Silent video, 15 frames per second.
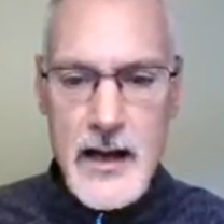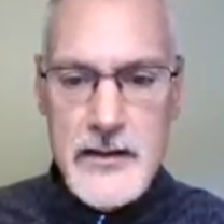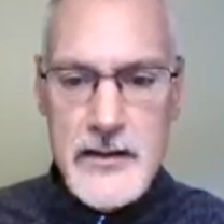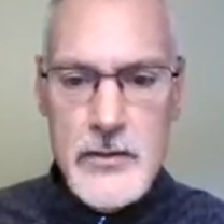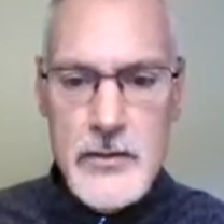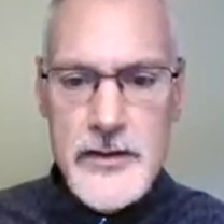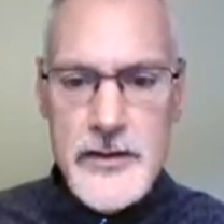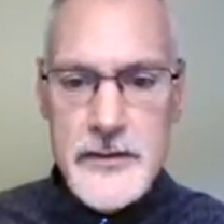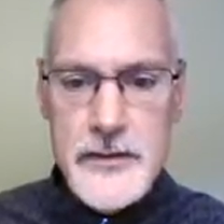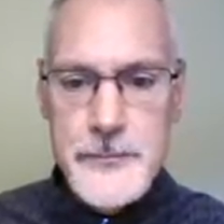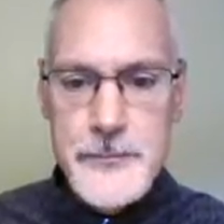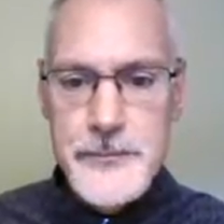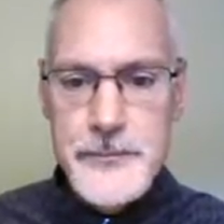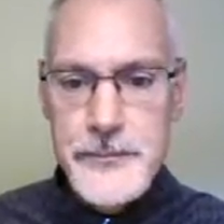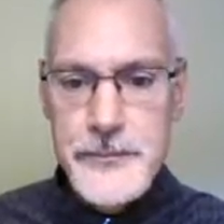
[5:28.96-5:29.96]
I know
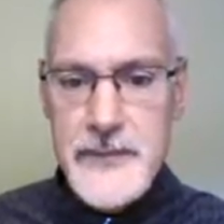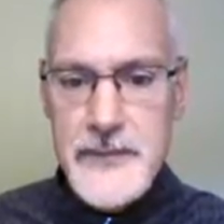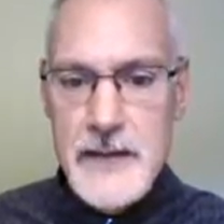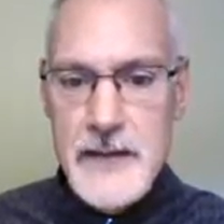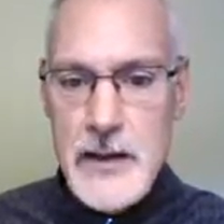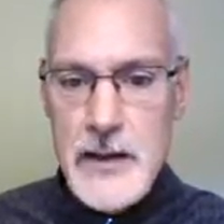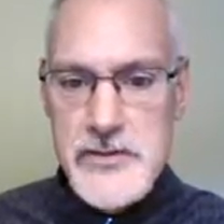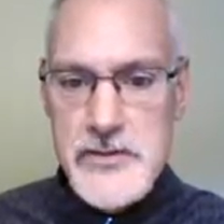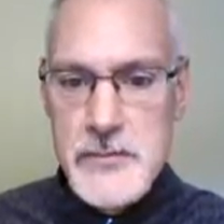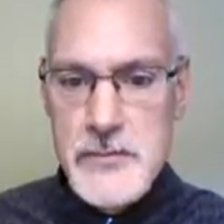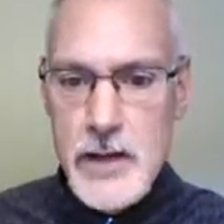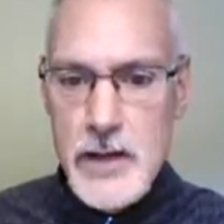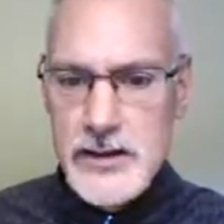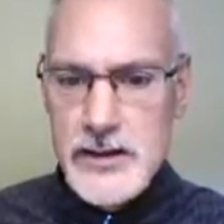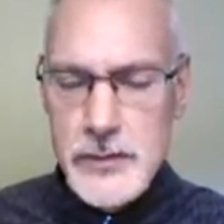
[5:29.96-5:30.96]
that if I was to
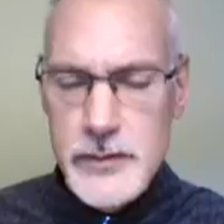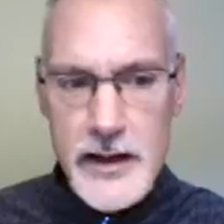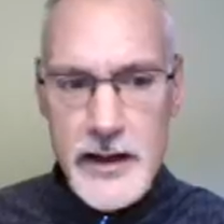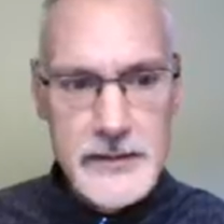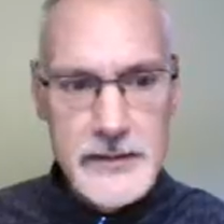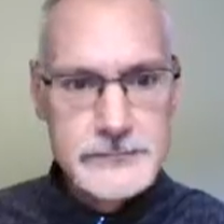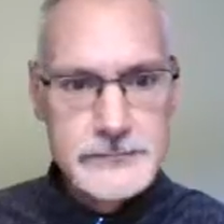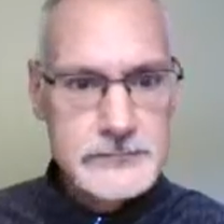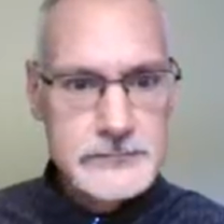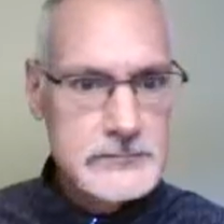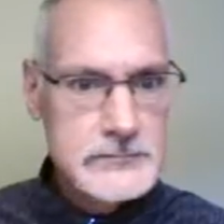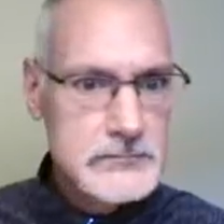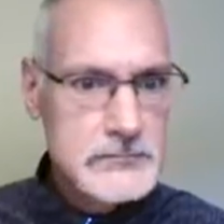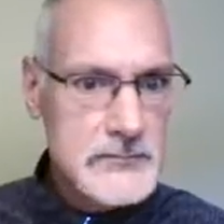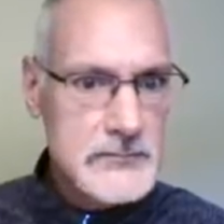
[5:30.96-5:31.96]
multiply
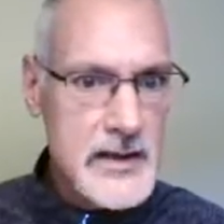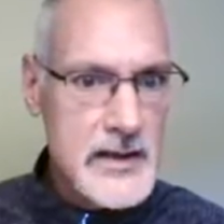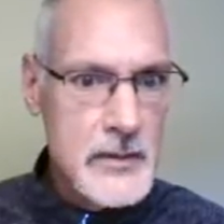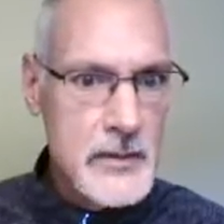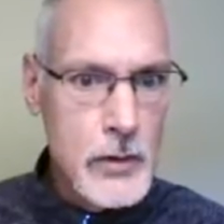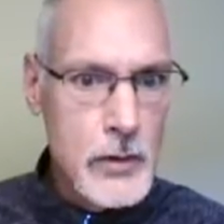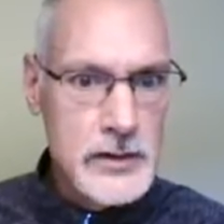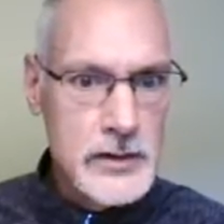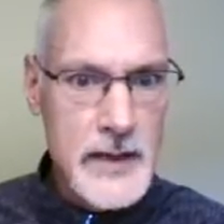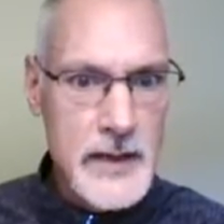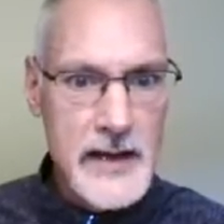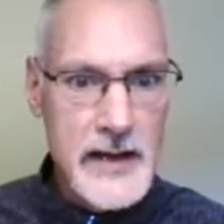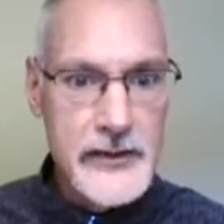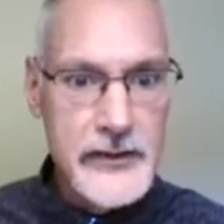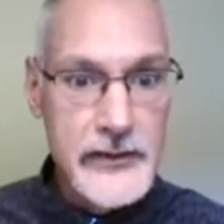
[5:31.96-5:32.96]
the molar
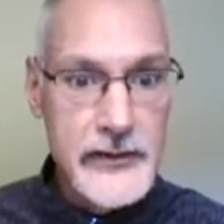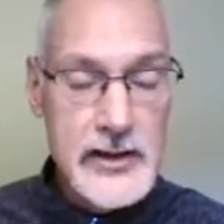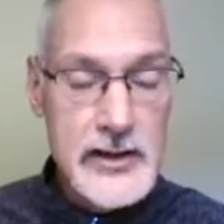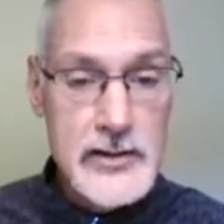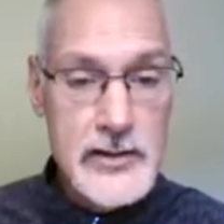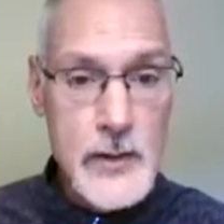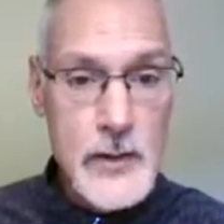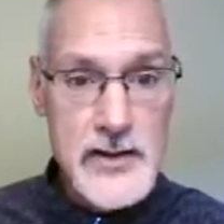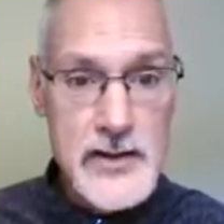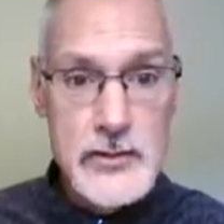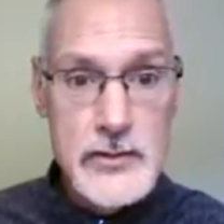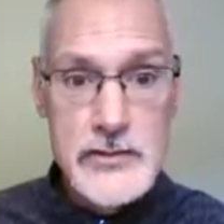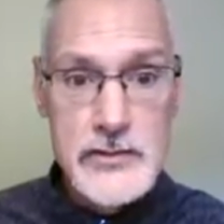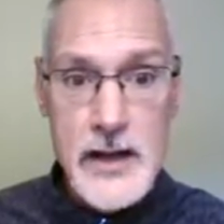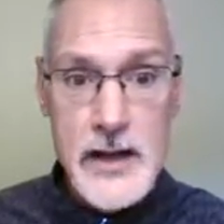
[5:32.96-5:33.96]
mass of
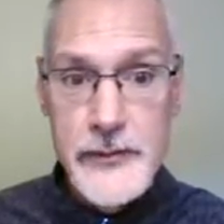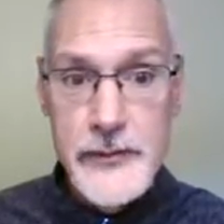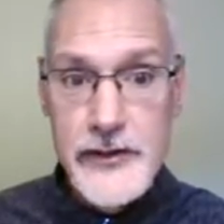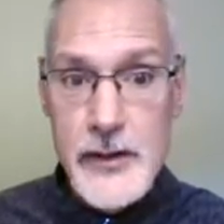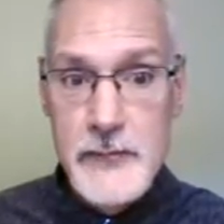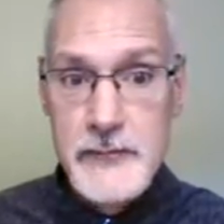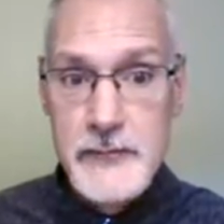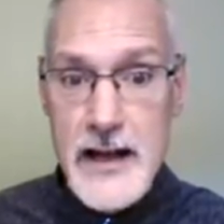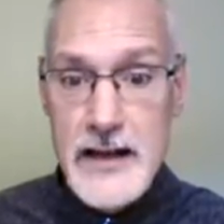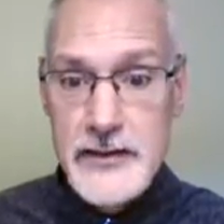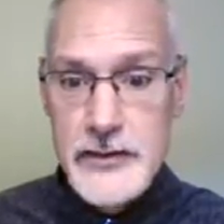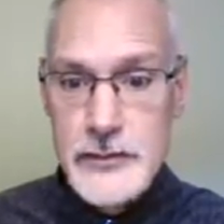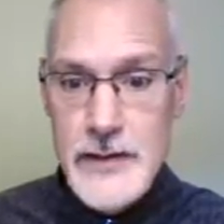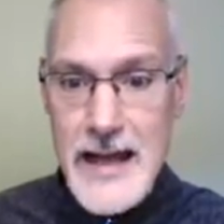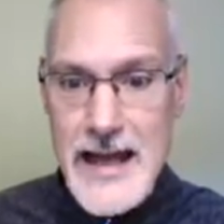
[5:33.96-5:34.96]
C2H2 times some
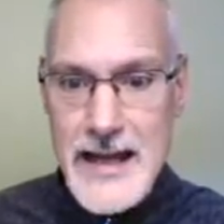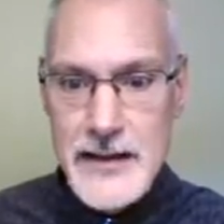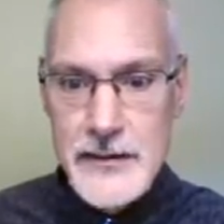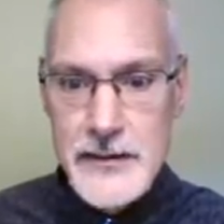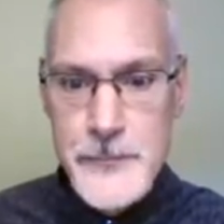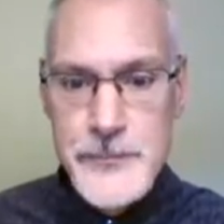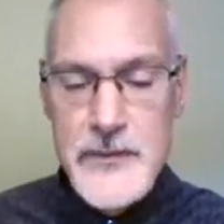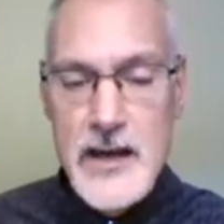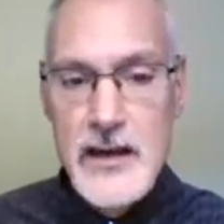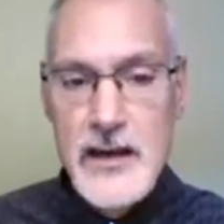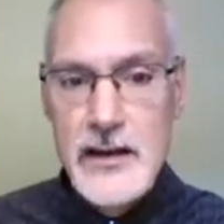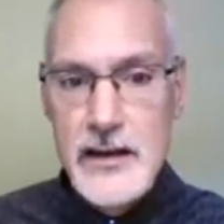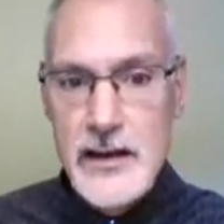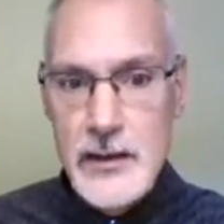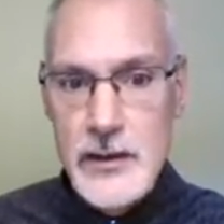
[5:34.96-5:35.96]
value n,
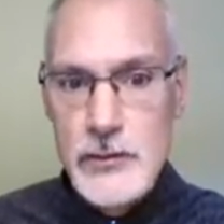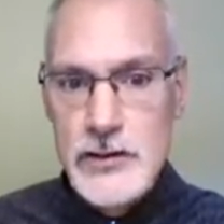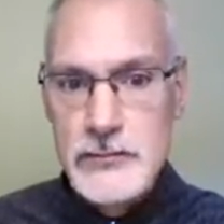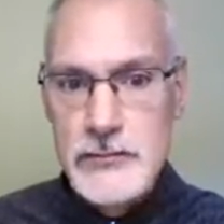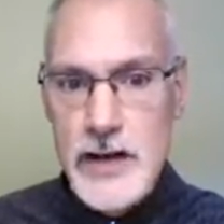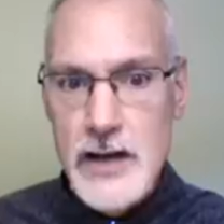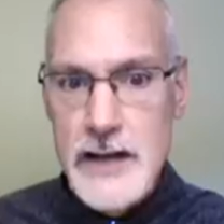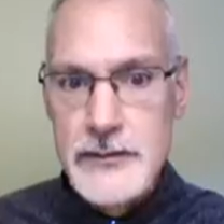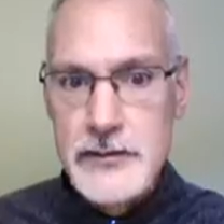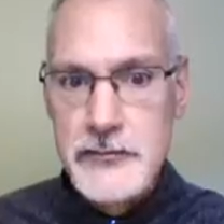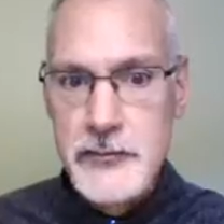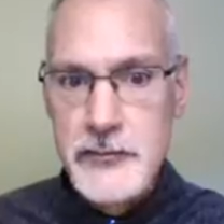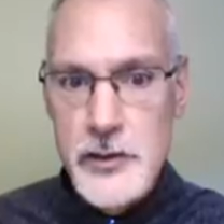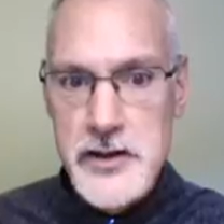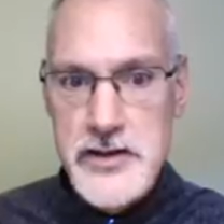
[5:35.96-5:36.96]
it will arrive at
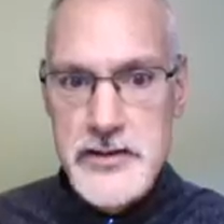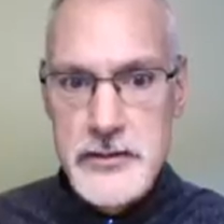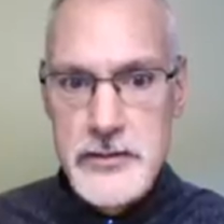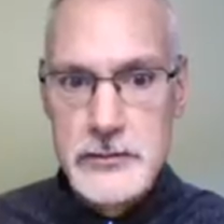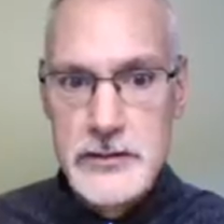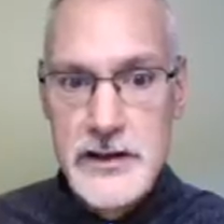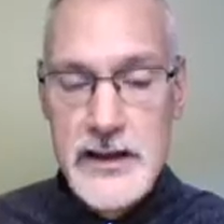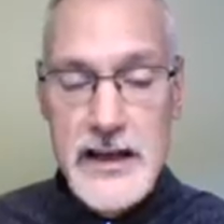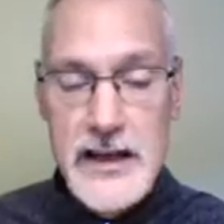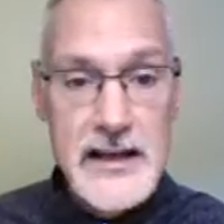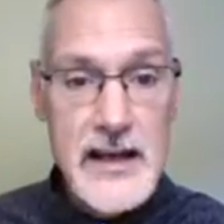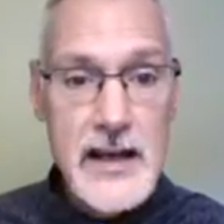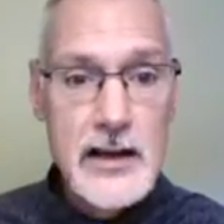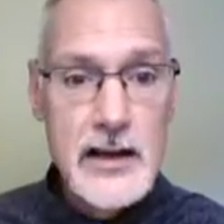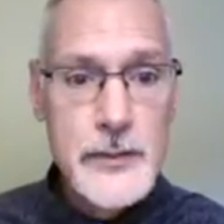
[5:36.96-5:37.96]
42.
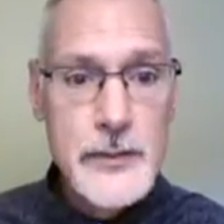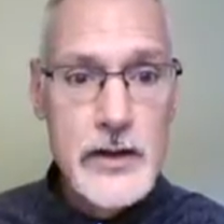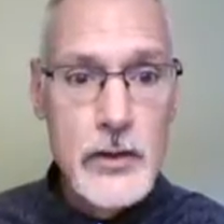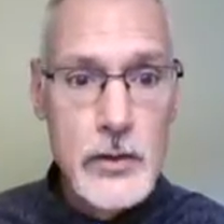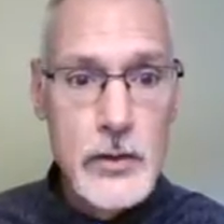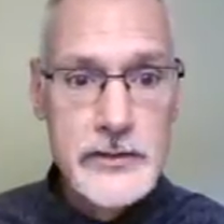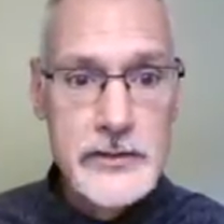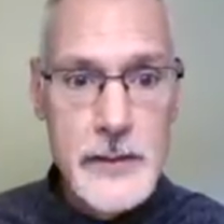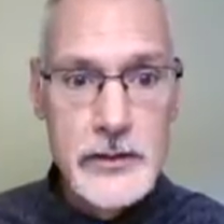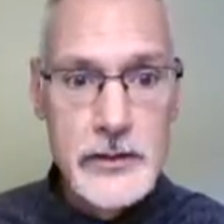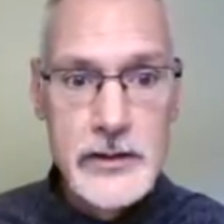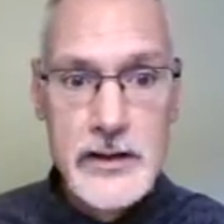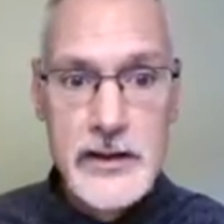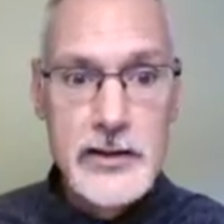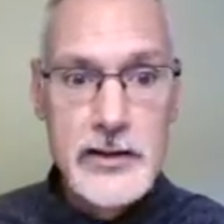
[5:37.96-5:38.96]
And n will be a whole
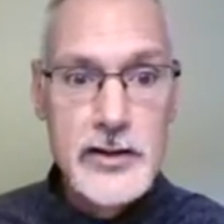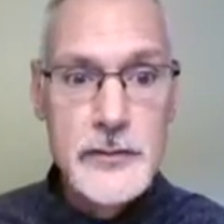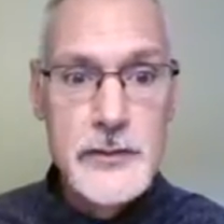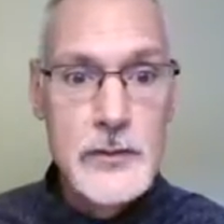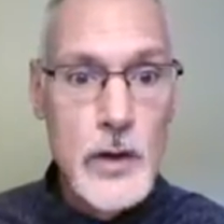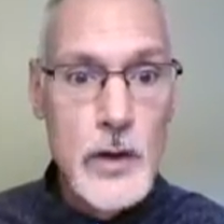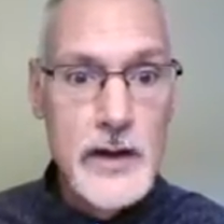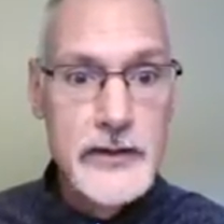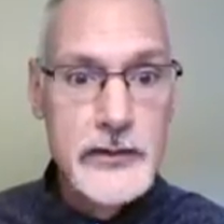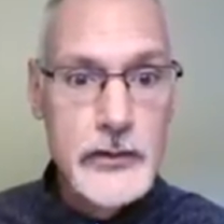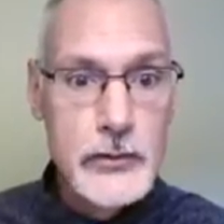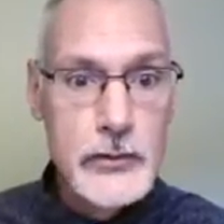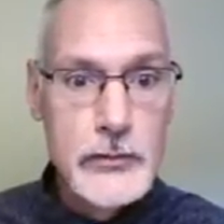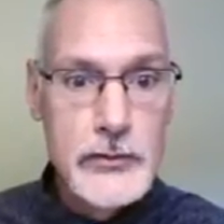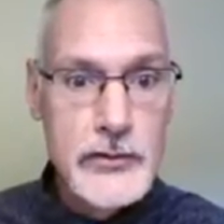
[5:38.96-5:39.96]
number. It could be 1,
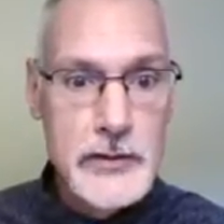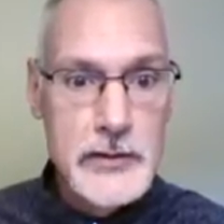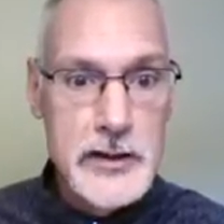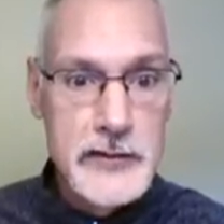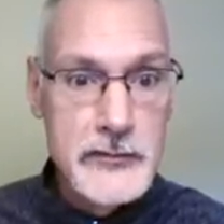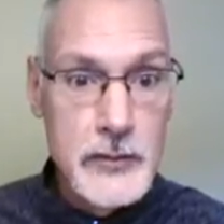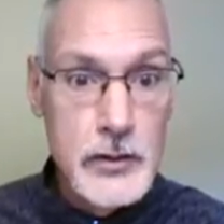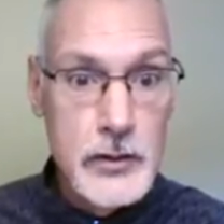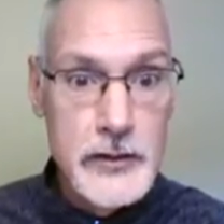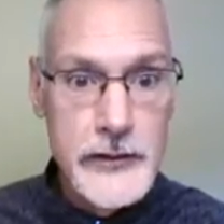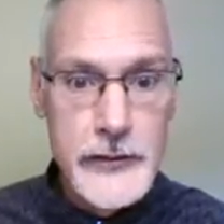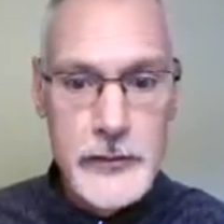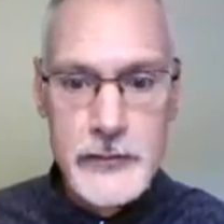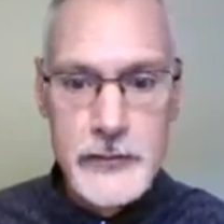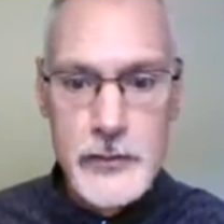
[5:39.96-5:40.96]
2, 3, 4,
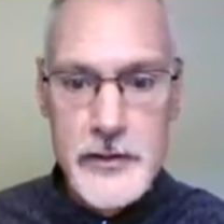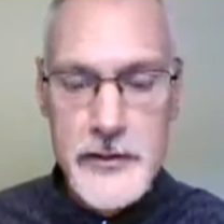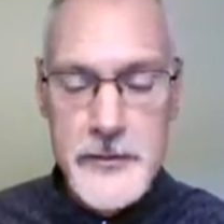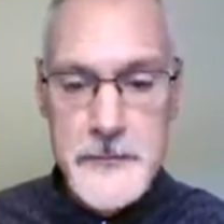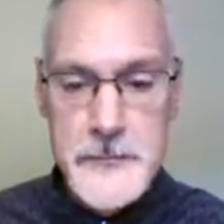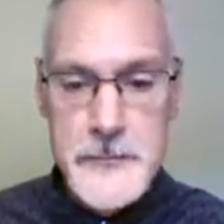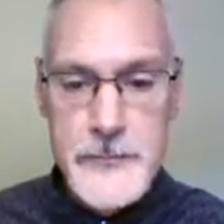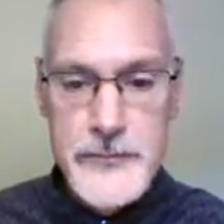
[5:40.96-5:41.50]
and so forth.